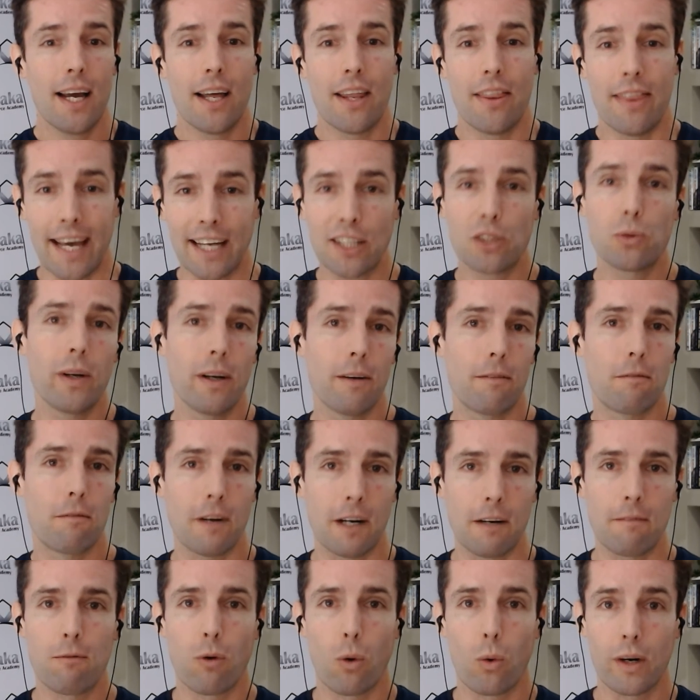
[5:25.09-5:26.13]
that's when a
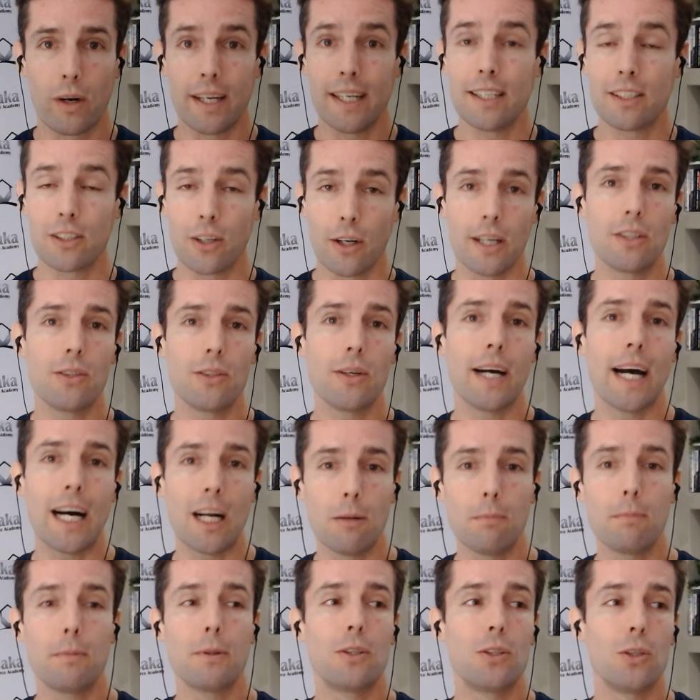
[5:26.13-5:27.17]
freight forwarder is going to
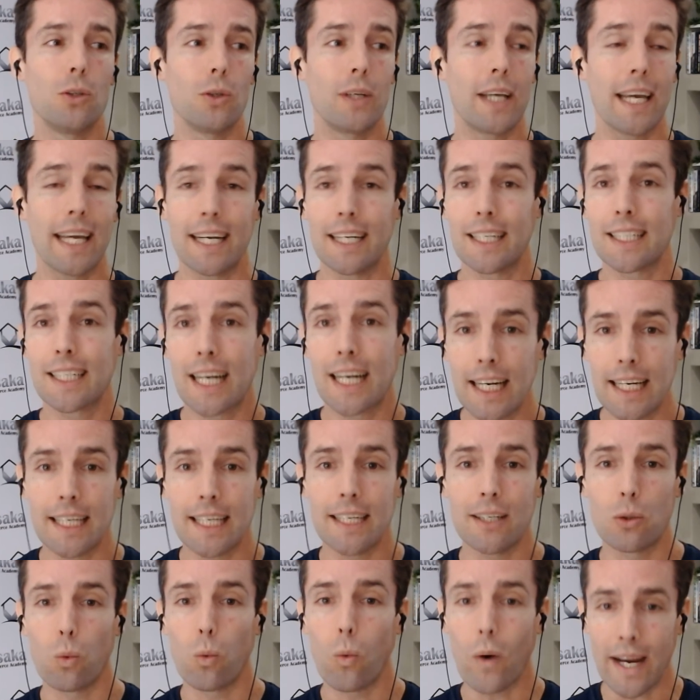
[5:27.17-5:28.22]
help to get it
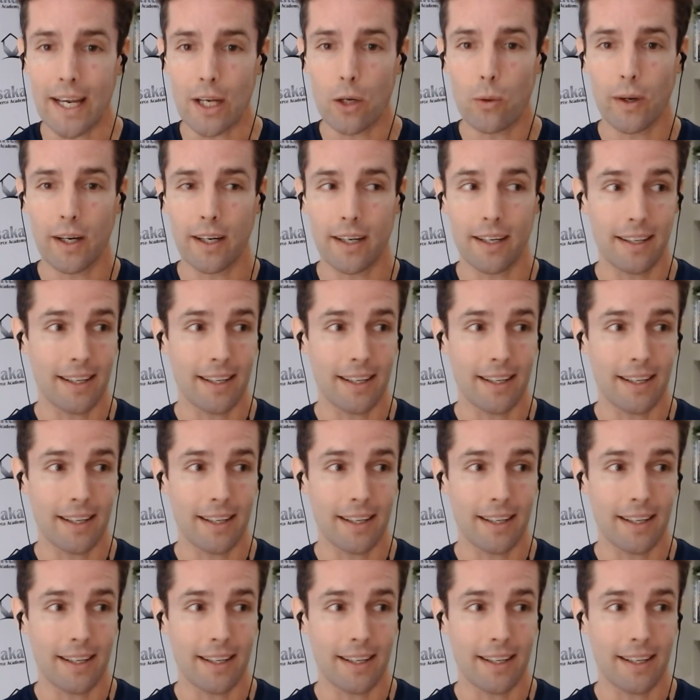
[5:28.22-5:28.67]
cleared way quicker.